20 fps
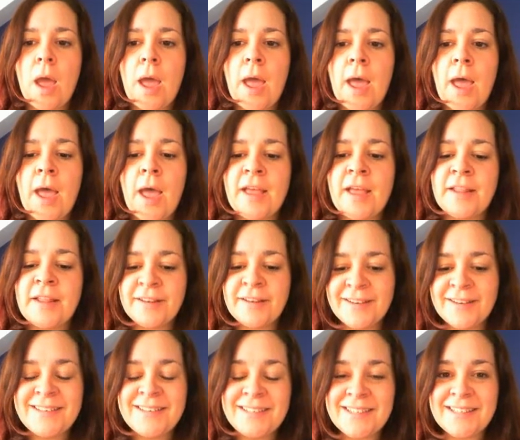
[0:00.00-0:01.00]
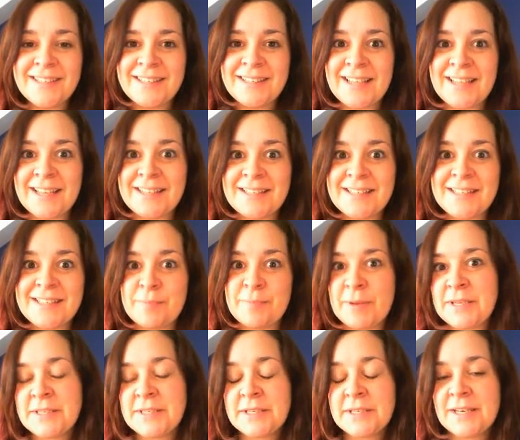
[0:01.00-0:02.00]
And that's
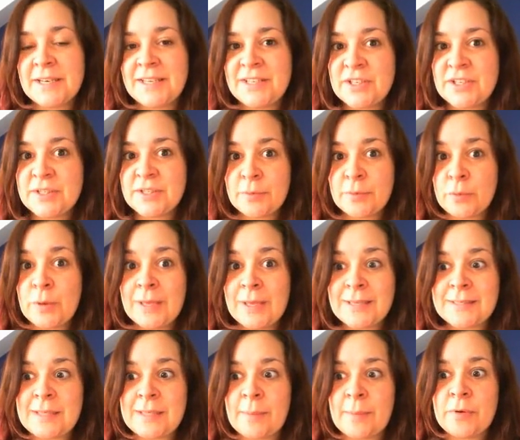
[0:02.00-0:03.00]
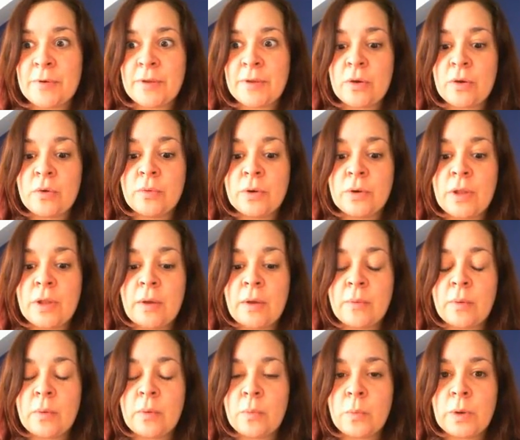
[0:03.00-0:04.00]
basically just a quick summary on
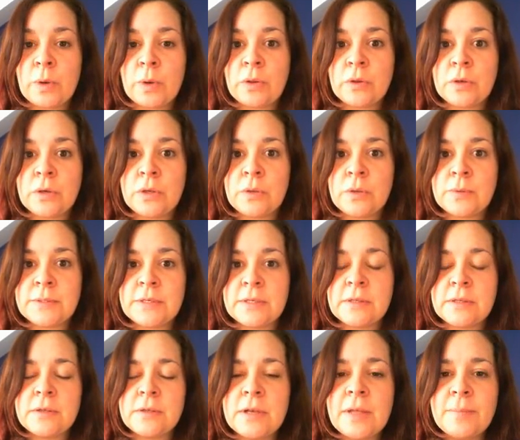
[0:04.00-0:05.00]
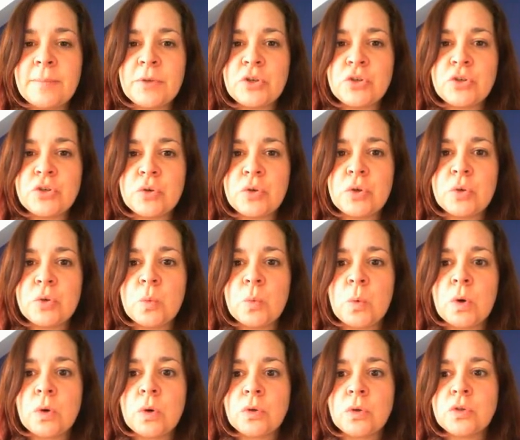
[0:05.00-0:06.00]
when you can use it. So let me show you
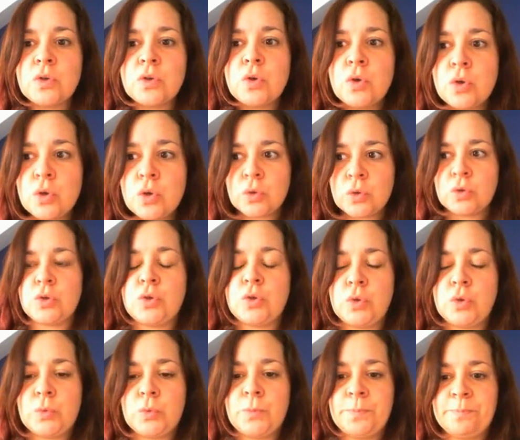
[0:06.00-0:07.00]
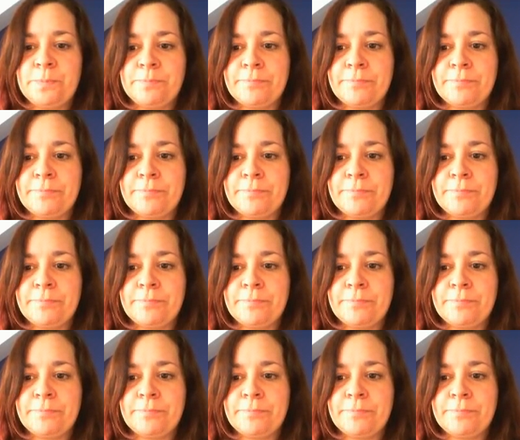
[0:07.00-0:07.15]
what not to do.